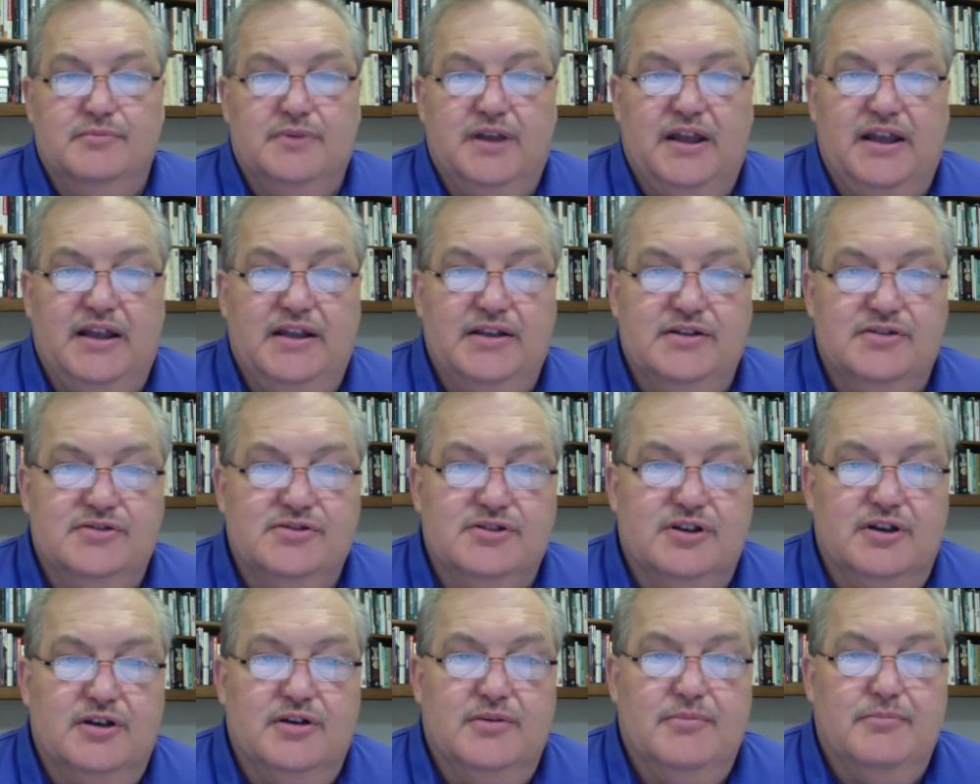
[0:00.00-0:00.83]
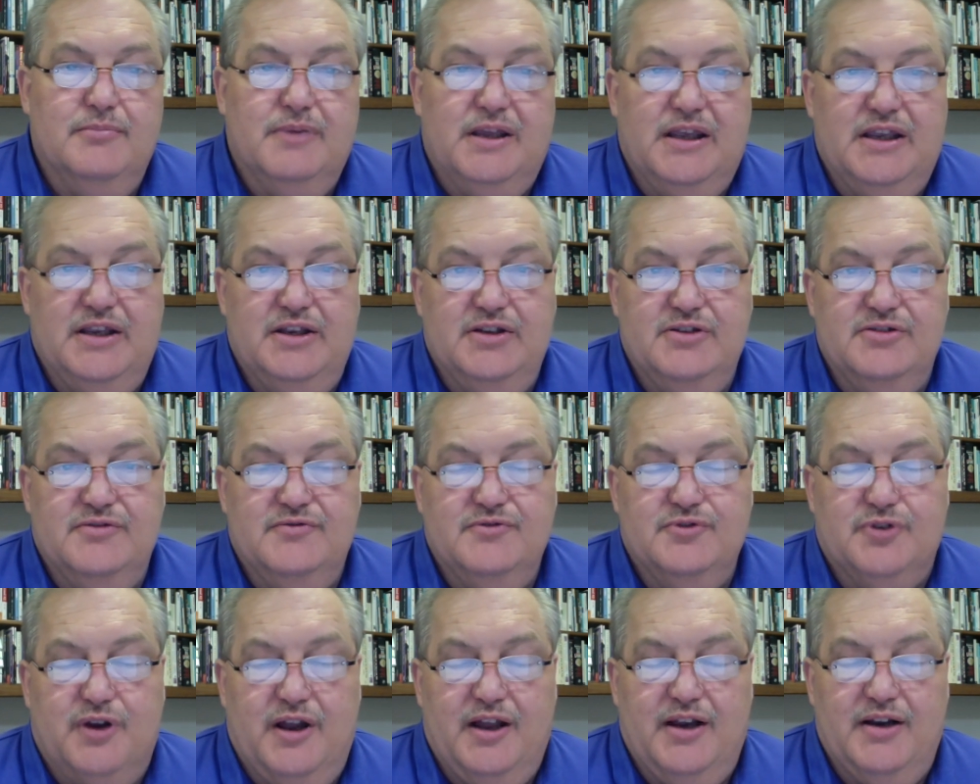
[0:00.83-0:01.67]
as a means of
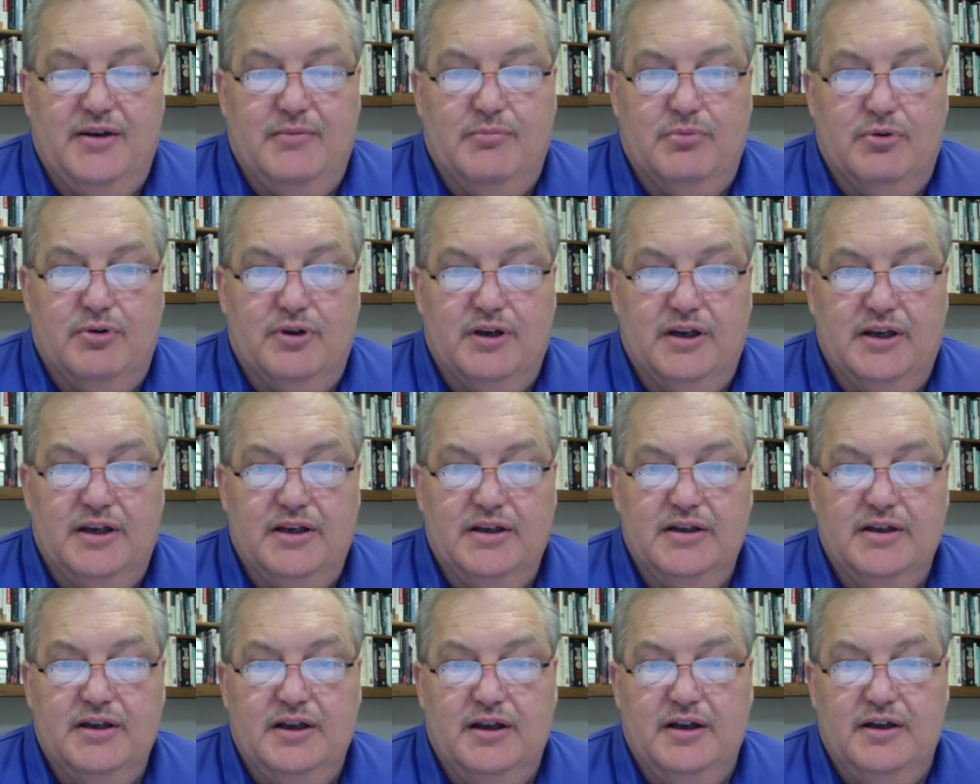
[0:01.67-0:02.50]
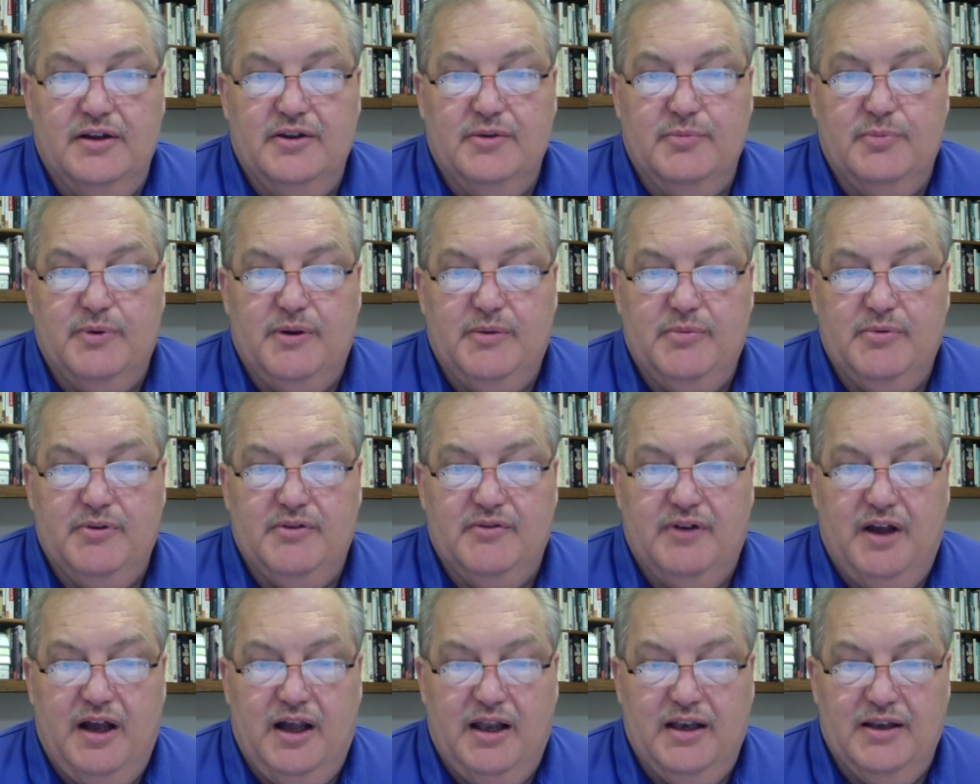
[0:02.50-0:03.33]
trying to bring the people
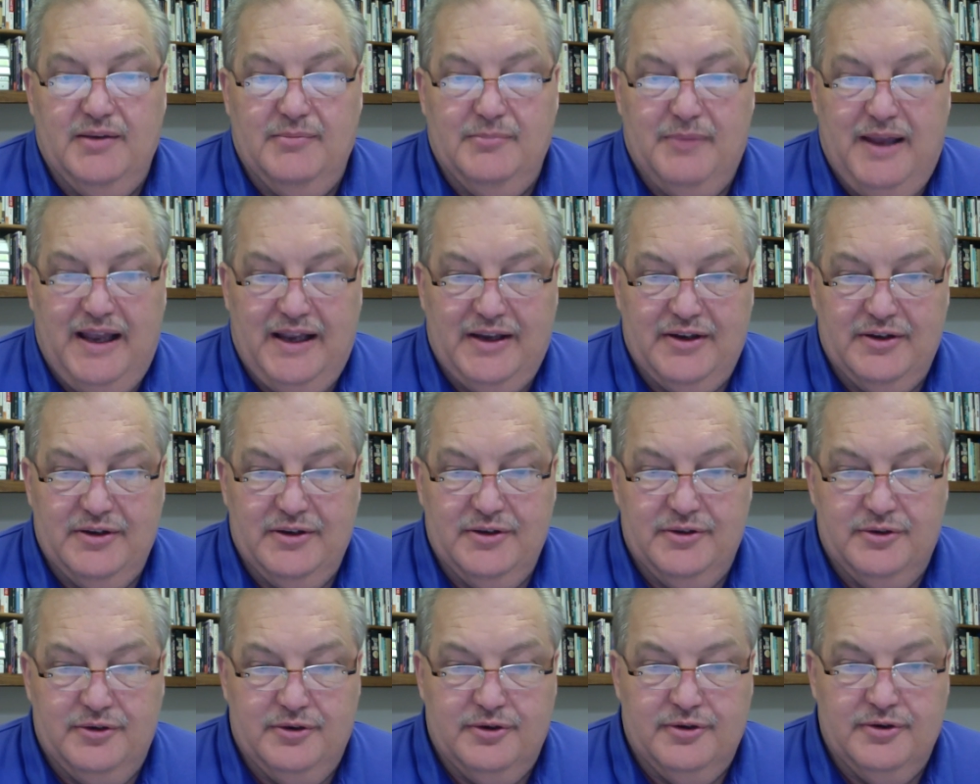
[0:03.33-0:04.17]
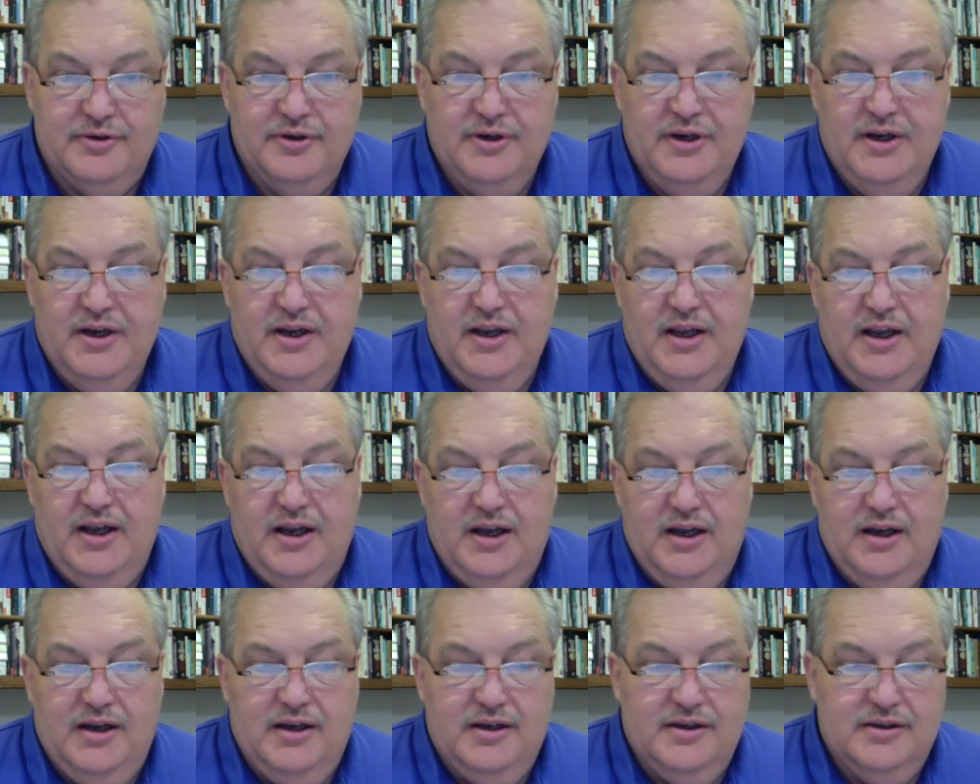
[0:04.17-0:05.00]
of Holland back under
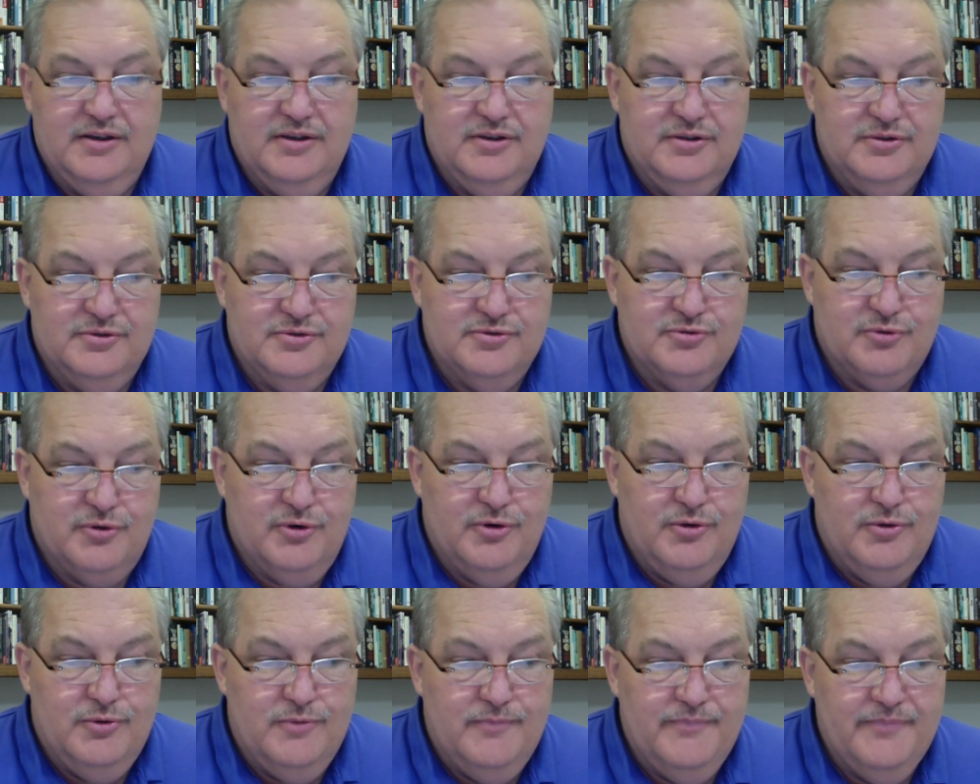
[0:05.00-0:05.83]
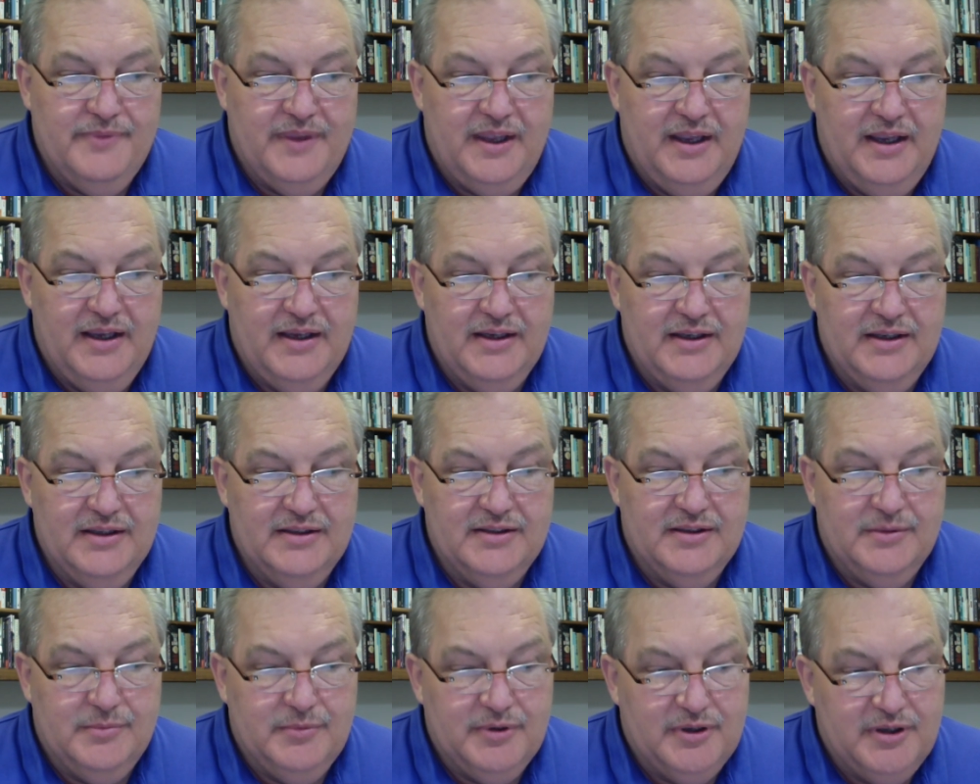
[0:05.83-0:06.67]
control and
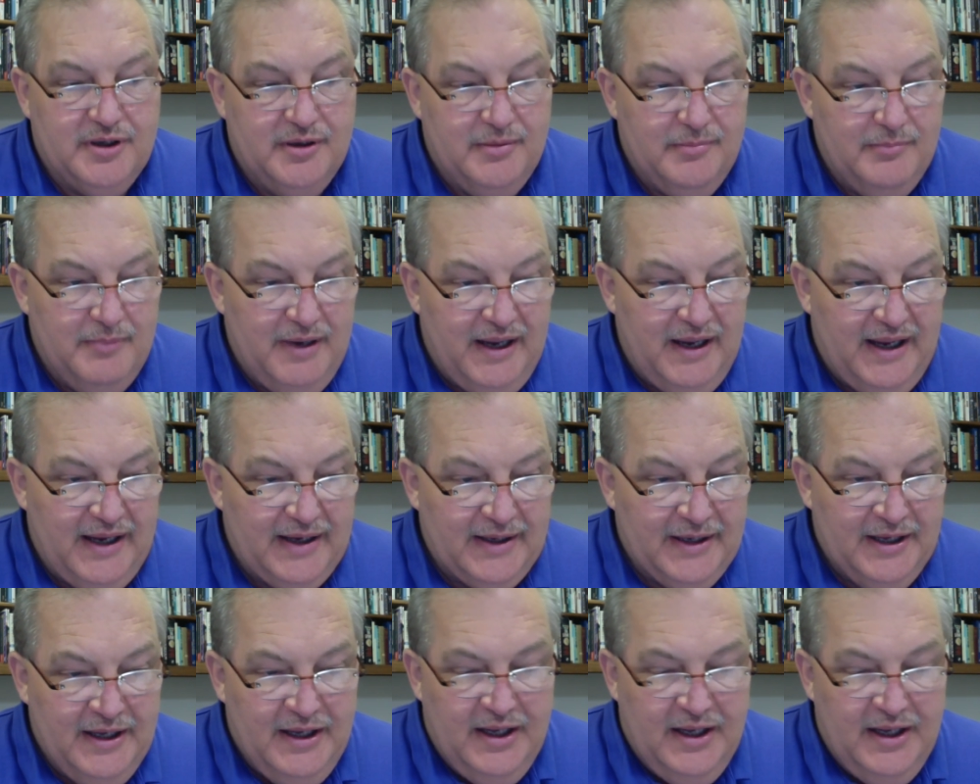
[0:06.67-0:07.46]
get them to come back